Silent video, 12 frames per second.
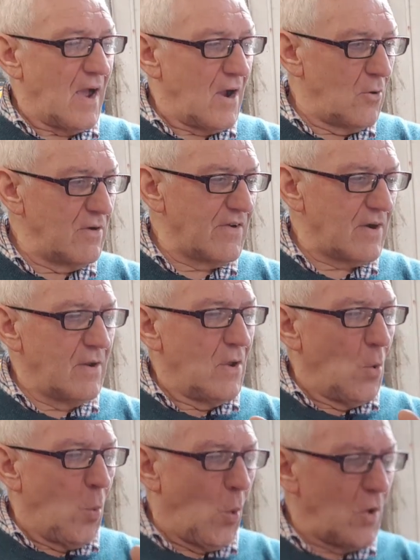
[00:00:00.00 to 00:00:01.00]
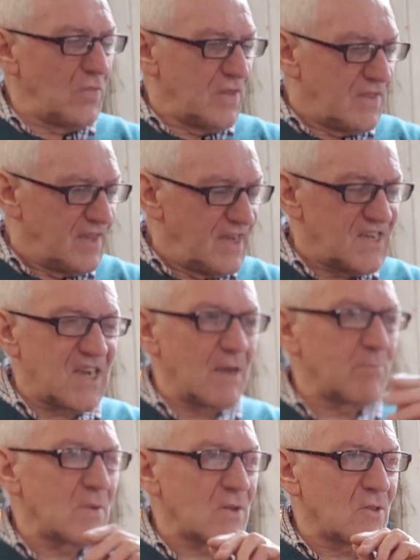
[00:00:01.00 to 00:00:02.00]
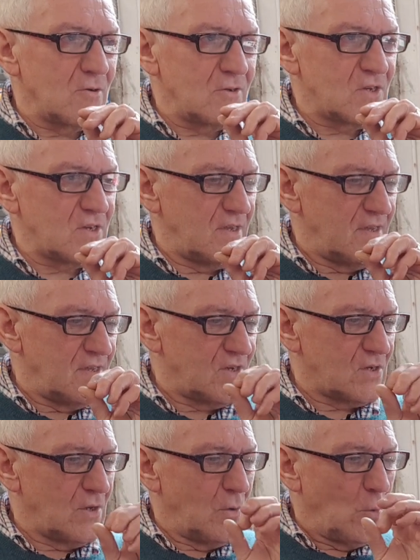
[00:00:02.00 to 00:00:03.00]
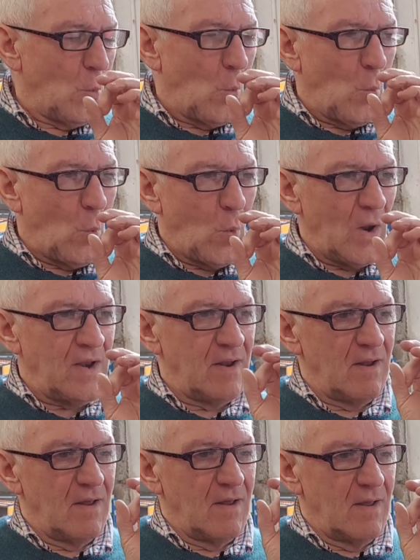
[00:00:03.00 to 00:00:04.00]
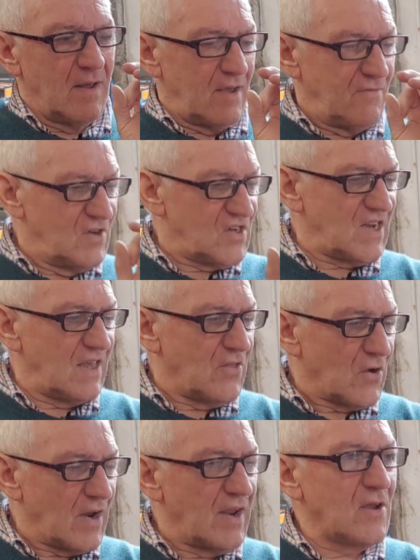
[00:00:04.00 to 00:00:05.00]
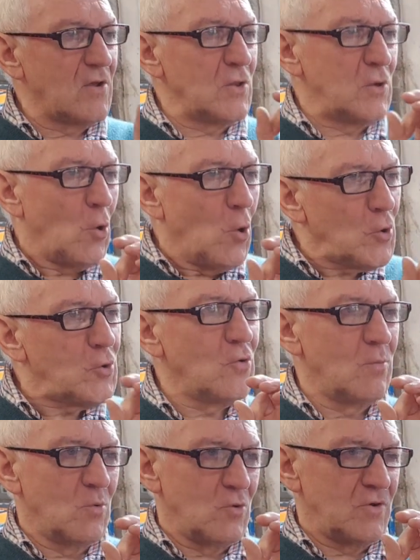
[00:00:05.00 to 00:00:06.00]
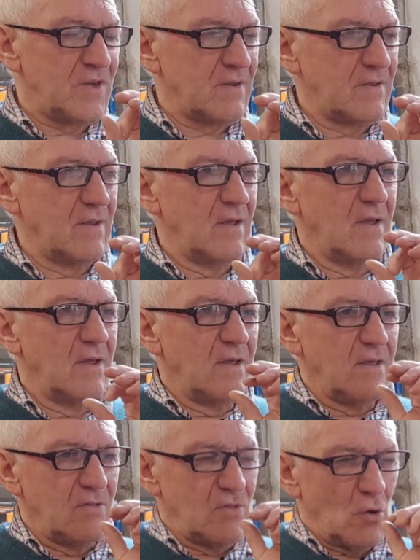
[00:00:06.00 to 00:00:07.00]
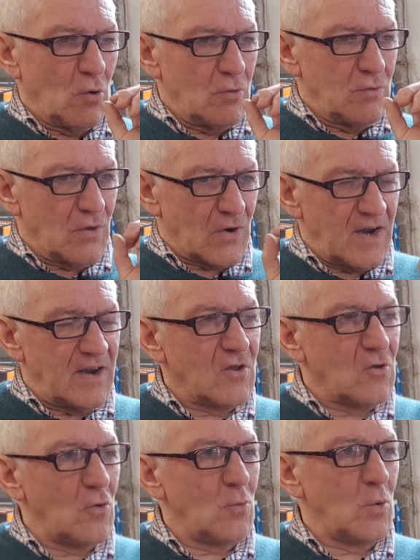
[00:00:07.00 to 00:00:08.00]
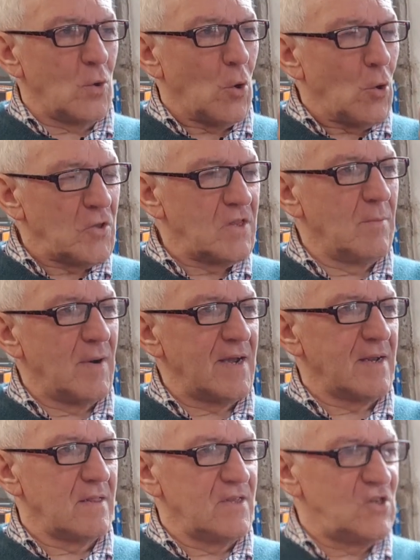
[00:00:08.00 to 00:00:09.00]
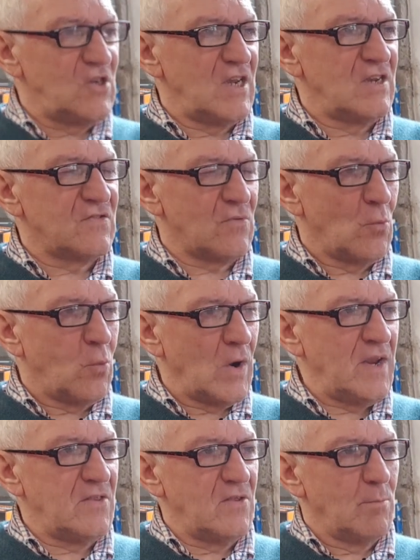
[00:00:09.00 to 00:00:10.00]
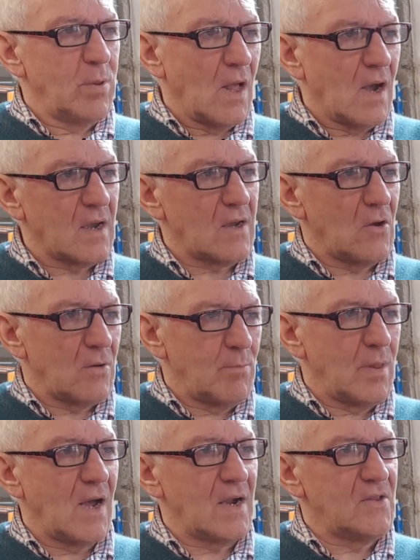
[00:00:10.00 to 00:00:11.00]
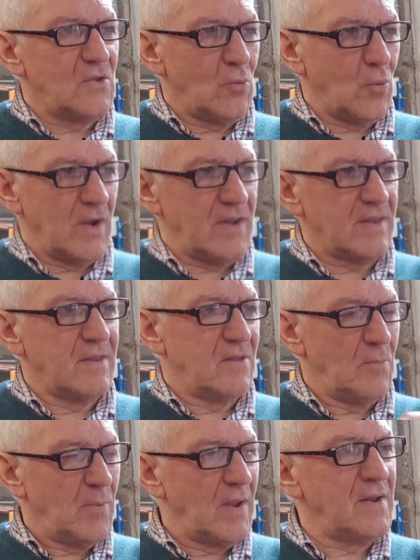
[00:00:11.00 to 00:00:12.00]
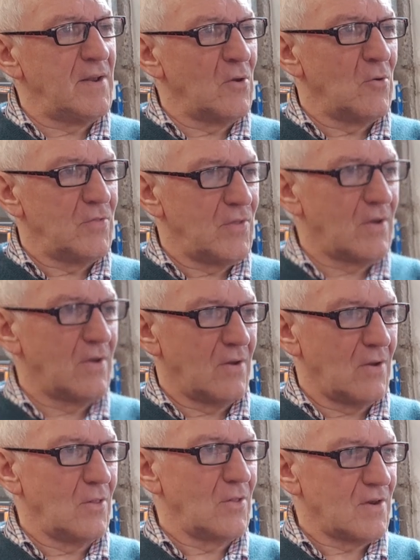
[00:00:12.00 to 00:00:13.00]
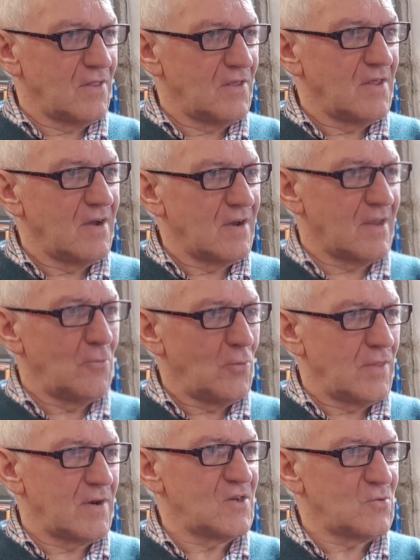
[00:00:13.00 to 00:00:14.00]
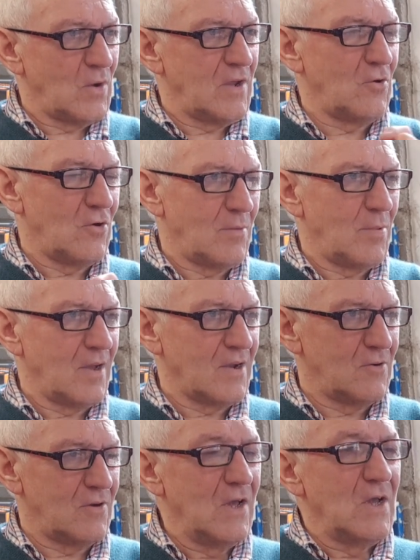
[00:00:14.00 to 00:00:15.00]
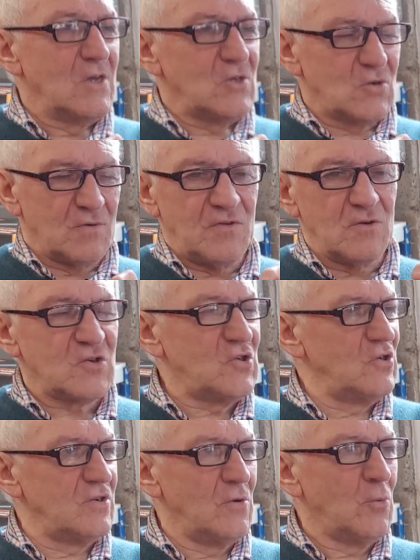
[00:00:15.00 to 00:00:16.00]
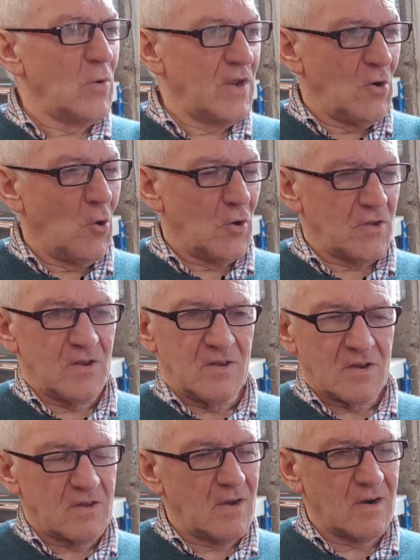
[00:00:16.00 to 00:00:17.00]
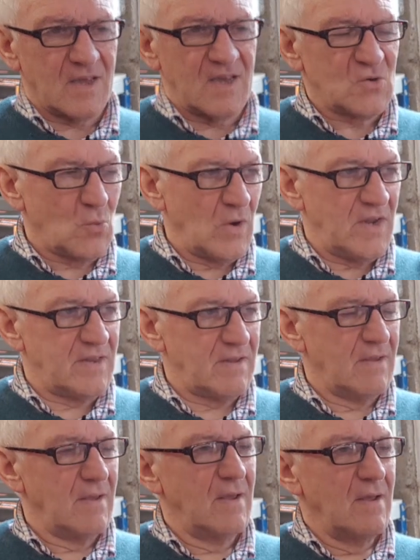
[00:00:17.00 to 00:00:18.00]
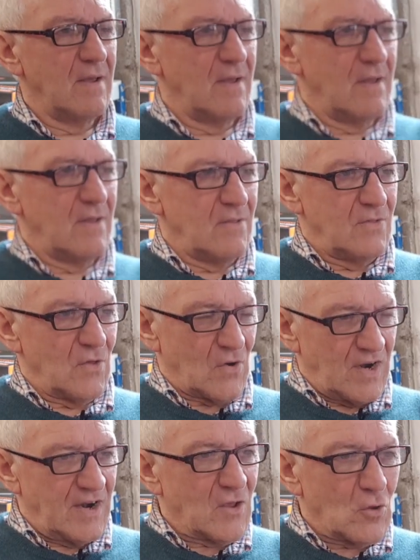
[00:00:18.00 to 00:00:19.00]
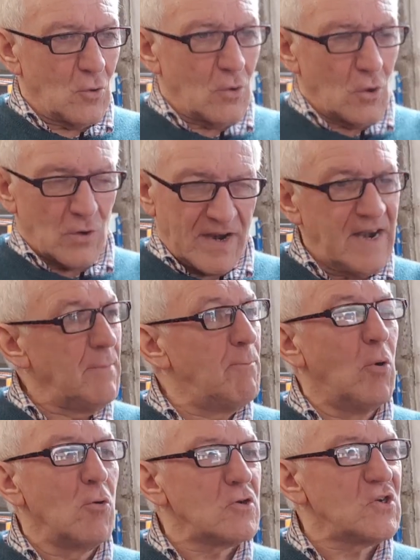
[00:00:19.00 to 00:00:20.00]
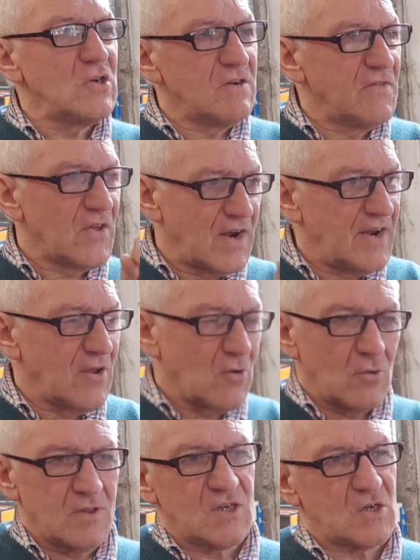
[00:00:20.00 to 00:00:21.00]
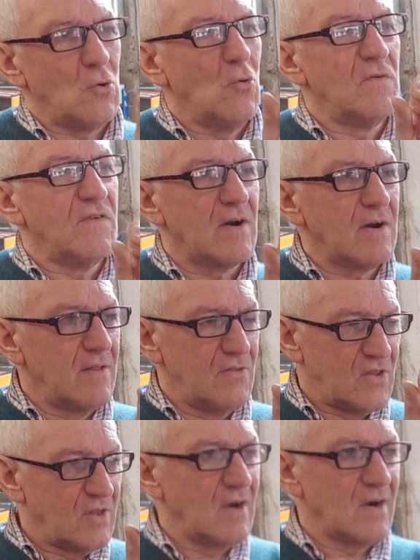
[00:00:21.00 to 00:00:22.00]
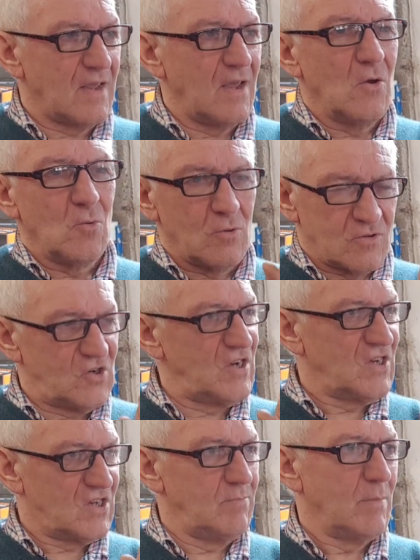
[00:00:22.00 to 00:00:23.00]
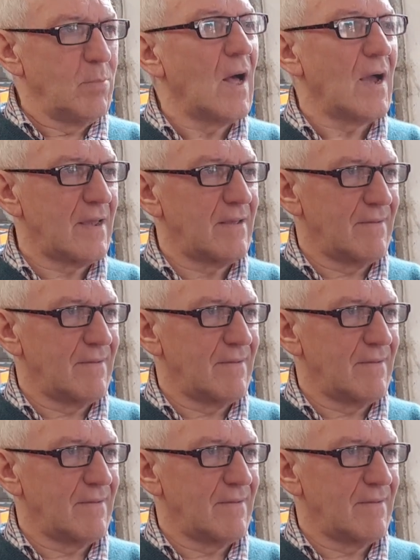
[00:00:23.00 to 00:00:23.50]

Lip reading: However, what the Ceptor does is, if you set the reticle in auto mode, right, the reticle will automatically change from white to black or black to white depending on the colour of the target, whether it's white hot or black hot. Right. So if you're shooting in white hot and your target is white, the reticle or any portion of the reticle that's over the target will change to be black.